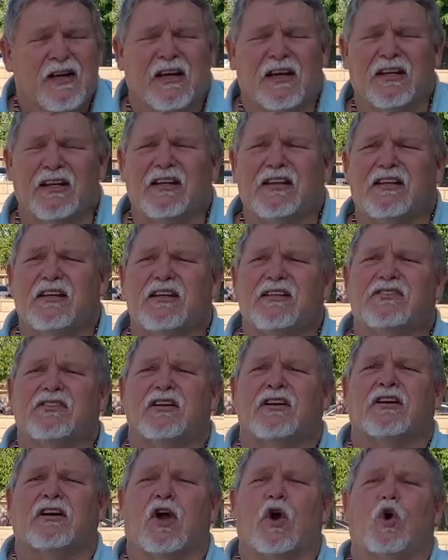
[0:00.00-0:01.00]
And in these
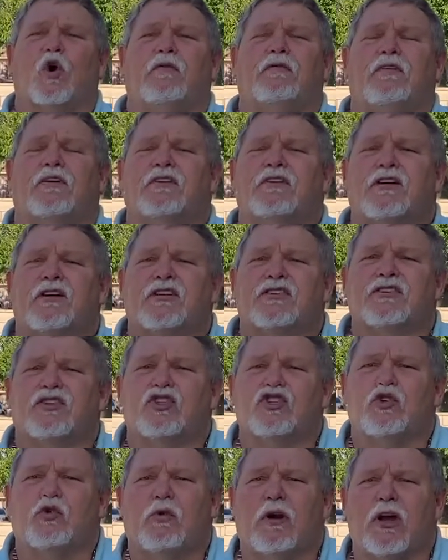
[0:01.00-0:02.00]
COVID
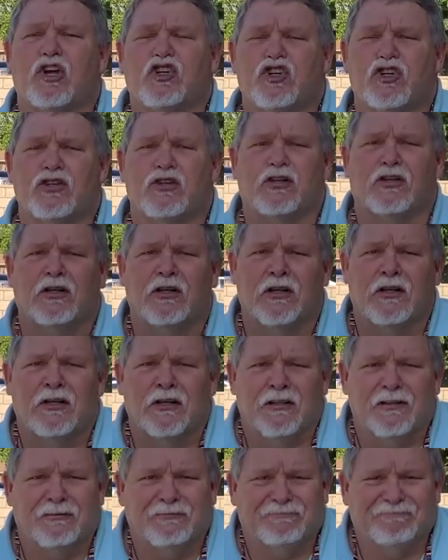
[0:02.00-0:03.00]
situational
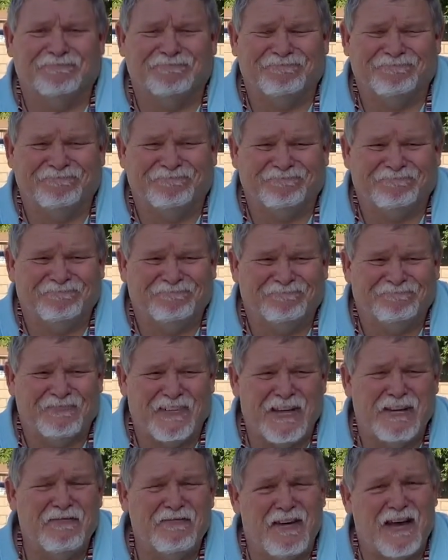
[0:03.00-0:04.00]

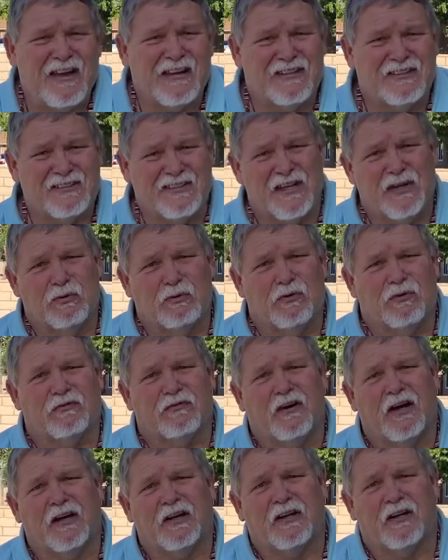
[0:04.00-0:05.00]
events that we're
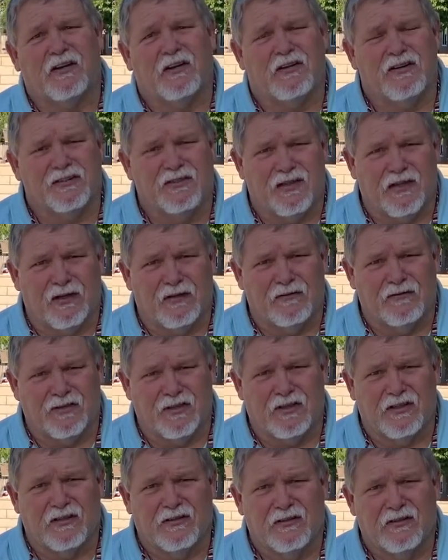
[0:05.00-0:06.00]
finding ourselves
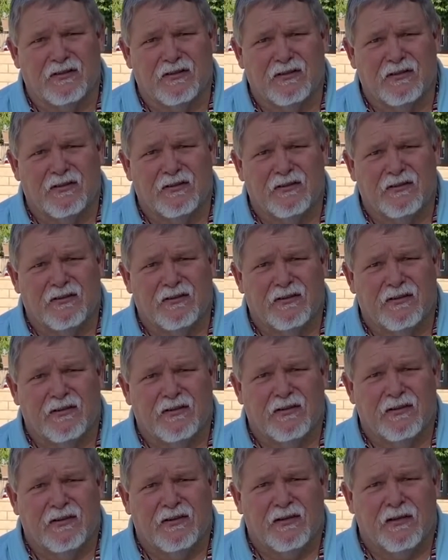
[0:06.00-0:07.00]

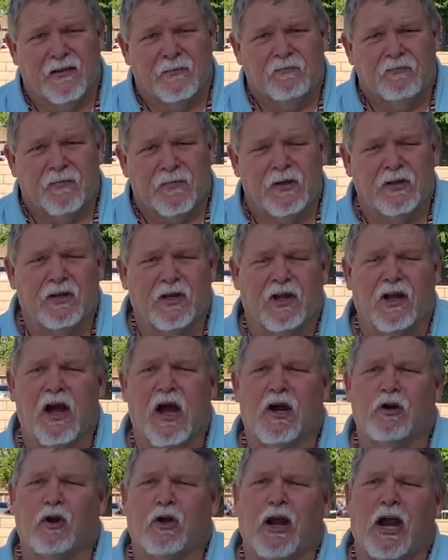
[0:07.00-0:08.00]
in, in the
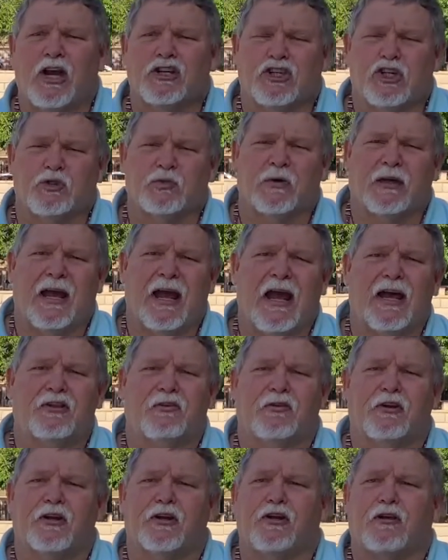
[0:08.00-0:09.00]
congregations we
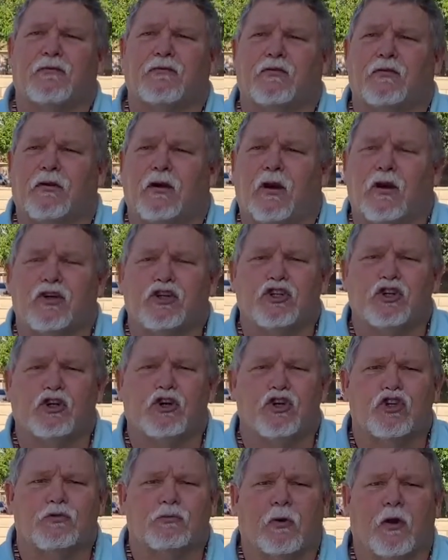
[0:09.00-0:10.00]
gather here for our
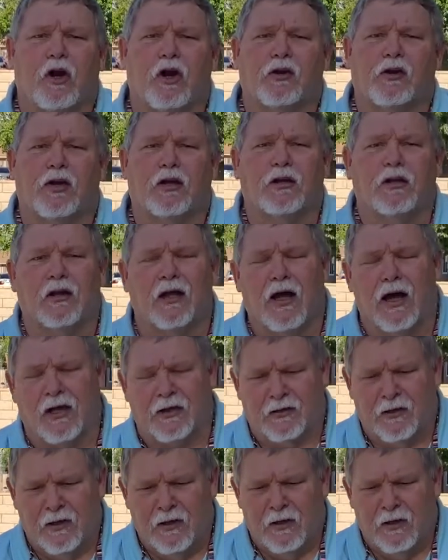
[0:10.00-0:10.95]
church parking lot,